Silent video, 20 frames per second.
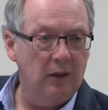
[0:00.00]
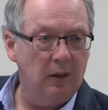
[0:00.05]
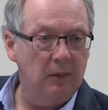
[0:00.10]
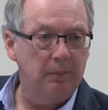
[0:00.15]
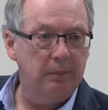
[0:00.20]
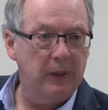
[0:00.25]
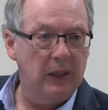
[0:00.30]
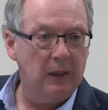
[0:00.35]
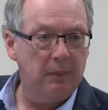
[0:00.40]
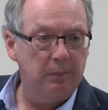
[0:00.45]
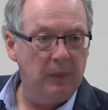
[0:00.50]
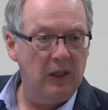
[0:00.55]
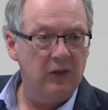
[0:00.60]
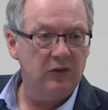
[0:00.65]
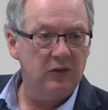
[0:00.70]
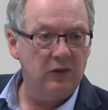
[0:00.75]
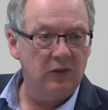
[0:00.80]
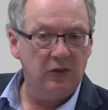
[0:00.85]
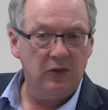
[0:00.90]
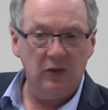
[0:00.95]
the big
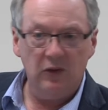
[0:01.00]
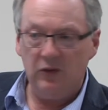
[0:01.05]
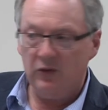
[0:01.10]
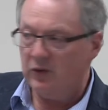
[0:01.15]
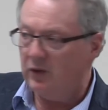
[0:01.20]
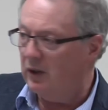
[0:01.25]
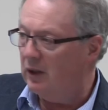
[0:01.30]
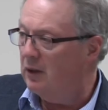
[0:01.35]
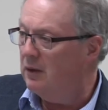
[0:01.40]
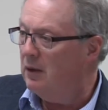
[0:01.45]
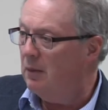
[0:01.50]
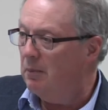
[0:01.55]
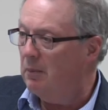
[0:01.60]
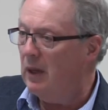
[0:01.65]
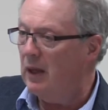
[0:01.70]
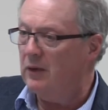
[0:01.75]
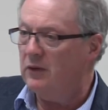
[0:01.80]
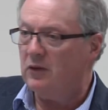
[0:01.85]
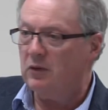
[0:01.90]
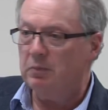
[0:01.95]
businesses in the
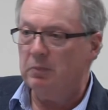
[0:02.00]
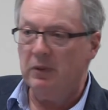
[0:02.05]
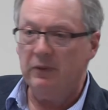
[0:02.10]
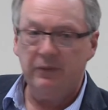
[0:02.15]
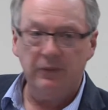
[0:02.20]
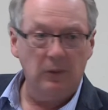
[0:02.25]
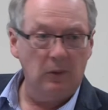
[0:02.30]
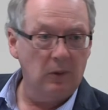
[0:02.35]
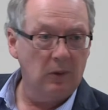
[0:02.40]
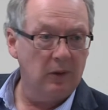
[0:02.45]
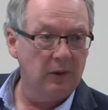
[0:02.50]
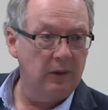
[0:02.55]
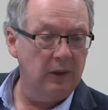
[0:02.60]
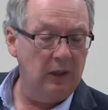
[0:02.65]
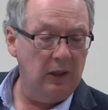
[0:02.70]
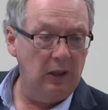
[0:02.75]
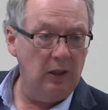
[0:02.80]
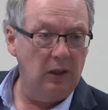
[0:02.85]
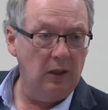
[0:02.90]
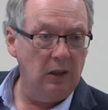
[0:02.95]
months before
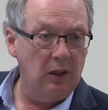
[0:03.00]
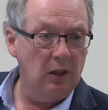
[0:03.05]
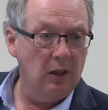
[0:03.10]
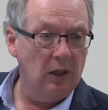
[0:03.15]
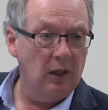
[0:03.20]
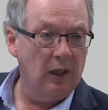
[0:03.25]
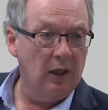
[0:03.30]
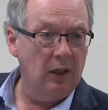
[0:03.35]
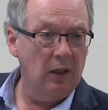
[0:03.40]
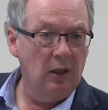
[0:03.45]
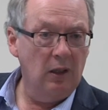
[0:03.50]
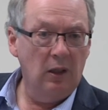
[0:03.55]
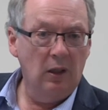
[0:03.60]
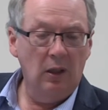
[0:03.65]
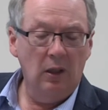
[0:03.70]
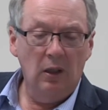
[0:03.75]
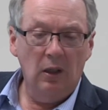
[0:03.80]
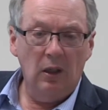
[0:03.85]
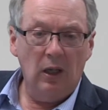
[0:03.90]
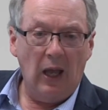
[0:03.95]
the
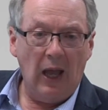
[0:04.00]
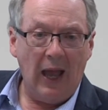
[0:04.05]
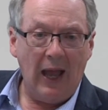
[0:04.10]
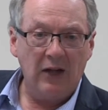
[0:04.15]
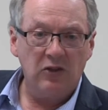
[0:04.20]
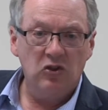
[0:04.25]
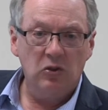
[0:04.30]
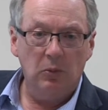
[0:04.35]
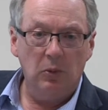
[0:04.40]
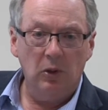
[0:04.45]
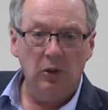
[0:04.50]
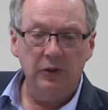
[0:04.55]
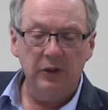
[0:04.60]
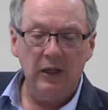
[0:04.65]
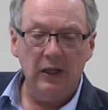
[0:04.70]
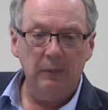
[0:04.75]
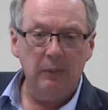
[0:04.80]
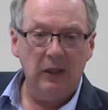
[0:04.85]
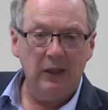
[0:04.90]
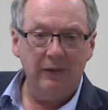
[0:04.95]
actual
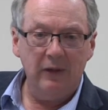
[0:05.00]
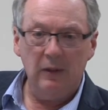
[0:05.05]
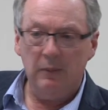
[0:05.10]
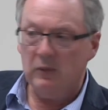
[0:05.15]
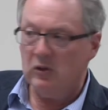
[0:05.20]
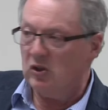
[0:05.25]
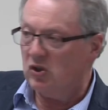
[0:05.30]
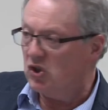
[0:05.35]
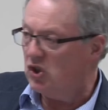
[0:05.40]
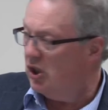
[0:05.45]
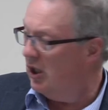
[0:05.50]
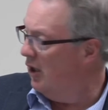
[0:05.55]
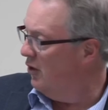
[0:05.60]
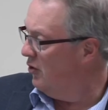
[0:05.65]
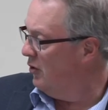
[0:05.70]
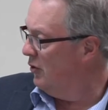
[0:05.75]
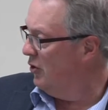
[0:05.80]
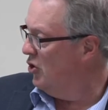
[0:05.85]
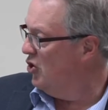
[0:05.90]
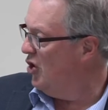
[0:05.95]
naming of him the
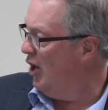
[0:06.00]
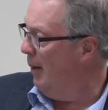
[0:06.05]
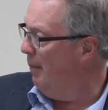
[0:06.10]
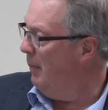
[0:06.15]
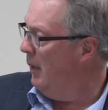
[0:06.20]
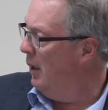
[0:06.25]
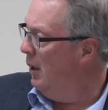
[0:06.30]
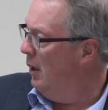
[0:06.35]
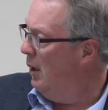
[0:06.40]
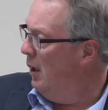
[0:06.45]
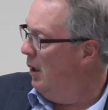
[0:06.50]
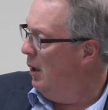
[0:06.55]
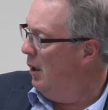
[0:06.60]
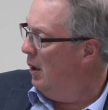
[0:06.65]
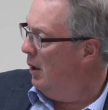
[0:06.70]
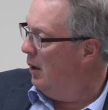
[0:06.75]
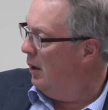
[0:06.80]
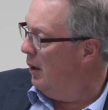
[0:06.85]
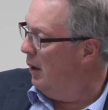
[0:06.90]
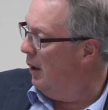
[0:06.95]
chancellorship.
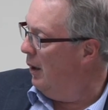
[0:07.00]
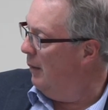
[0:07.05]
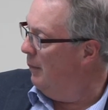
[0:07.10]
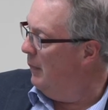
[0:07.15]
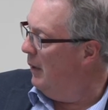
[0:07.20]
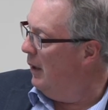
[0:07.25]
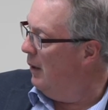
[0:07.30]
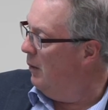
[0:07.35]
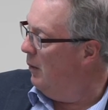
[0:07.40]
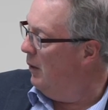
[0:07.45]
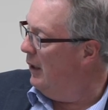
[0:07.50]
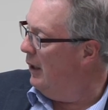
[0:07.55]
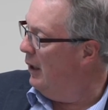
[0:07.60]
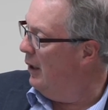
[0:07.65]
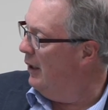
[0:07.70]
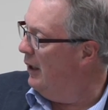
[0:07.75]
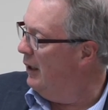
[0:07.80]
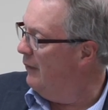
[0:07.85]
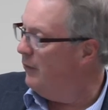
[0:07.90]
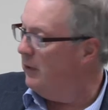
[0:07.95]
And you
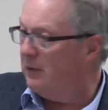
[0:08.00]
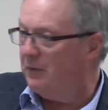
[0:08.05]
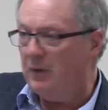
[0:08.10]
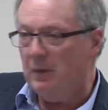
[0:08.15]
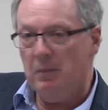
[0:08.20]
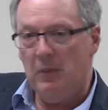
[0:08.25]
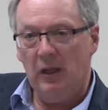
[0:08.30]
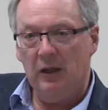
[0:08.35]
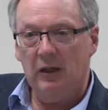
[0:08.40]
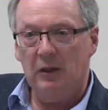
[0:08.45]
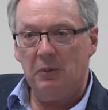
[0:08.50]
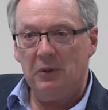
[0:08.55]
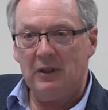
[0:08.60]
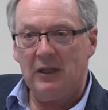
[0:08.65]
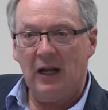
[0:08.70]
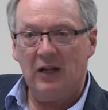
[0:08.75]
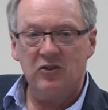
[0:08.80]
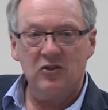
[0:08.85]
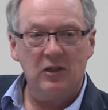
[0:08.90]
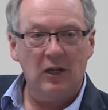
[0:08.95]
know, if you're familiar with
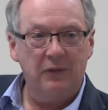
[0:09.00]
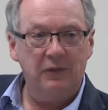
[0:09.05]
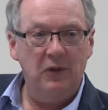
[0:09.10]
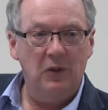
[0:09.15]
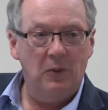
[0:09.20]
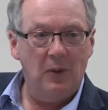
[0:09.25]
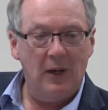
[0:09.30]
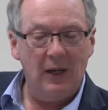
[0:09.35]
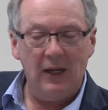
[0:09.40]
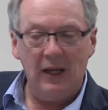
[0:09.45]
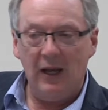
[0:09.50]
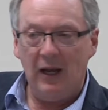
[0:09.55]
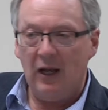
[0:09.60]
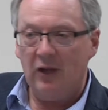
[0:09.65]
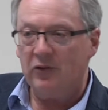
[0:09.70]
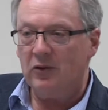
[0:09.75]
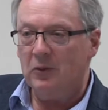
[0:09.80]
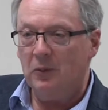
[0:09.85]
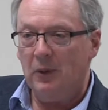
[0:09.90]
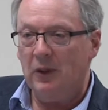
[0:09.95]
that stuff, you want to
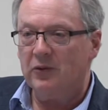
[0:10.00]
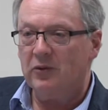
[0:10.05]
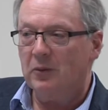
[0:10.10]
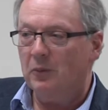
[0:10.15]
ask, what